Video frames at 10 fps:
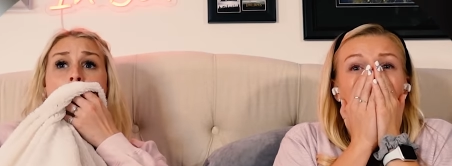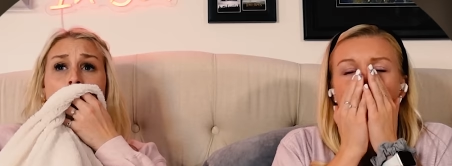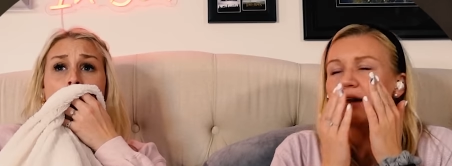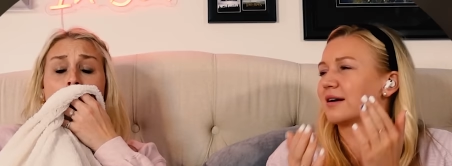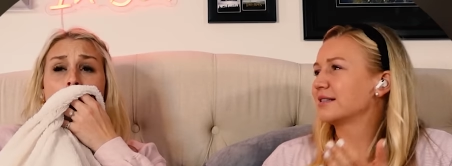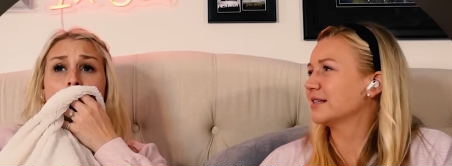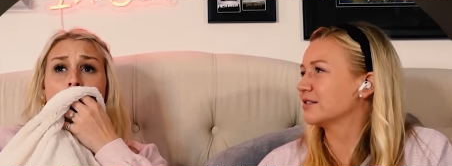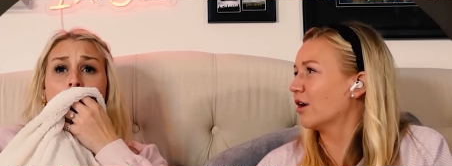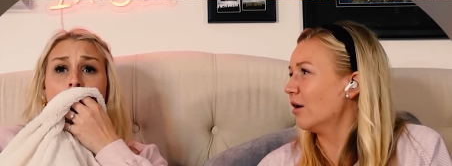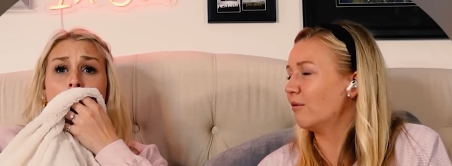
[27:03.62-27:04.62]
Speaker 1: Yeah, because
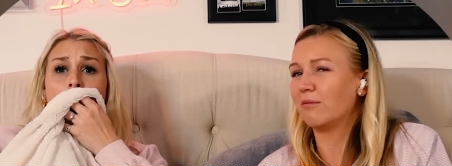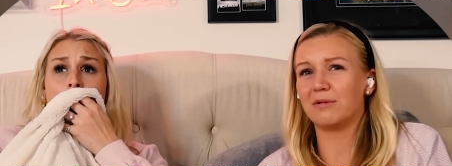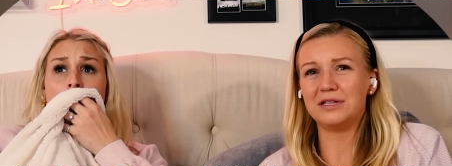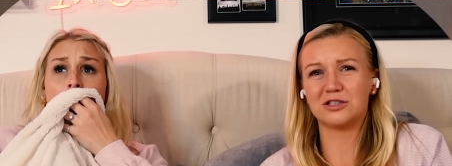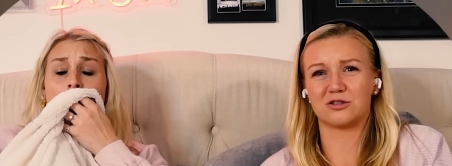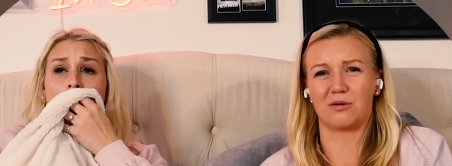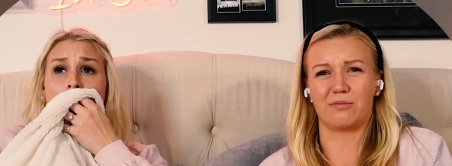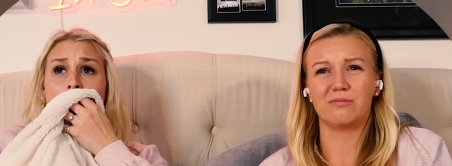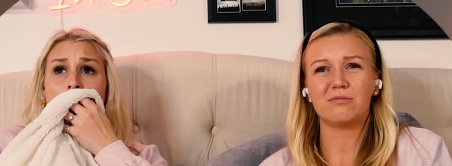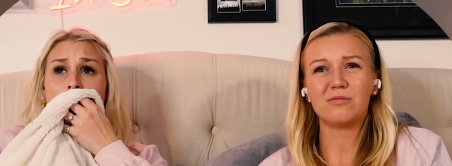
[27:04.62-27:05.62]
that's not Wistrom,
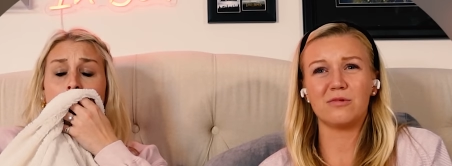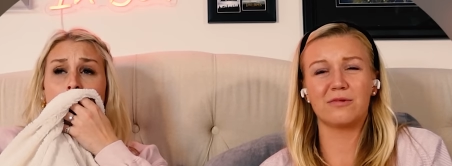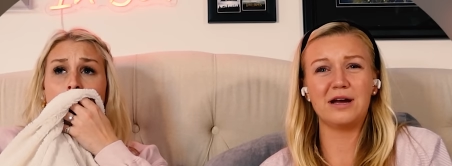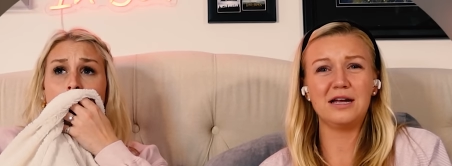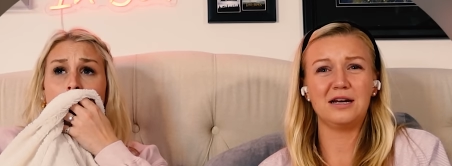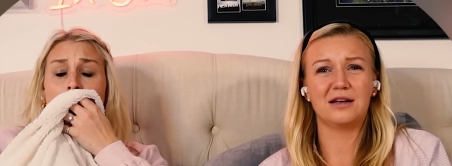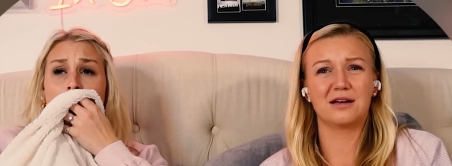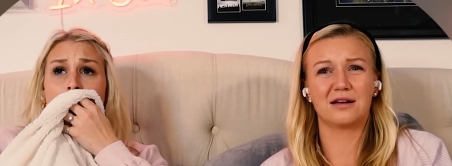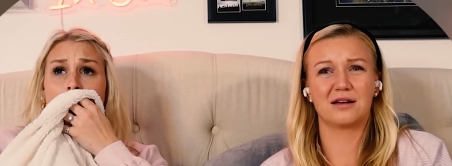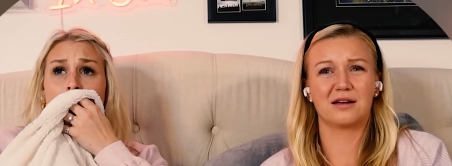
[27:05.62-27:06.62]
right?
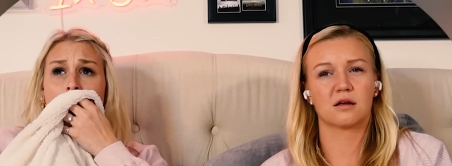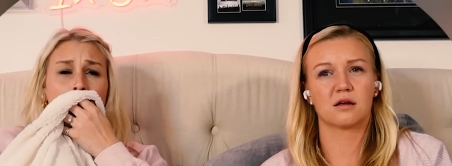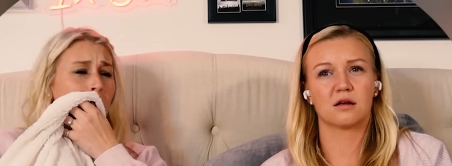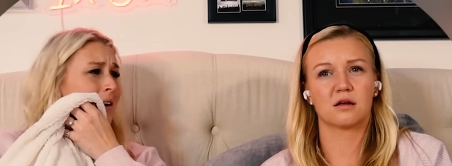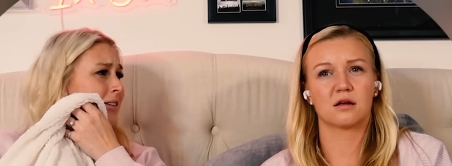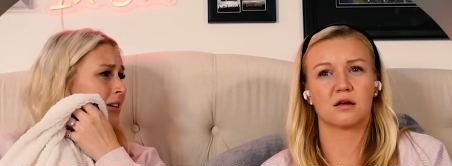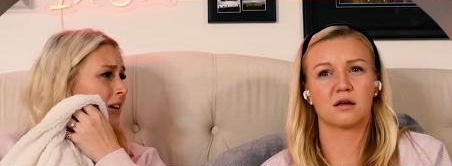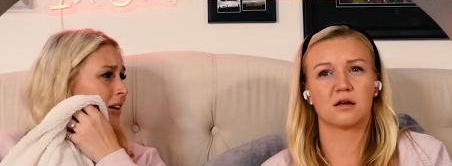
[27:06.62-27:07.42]
What?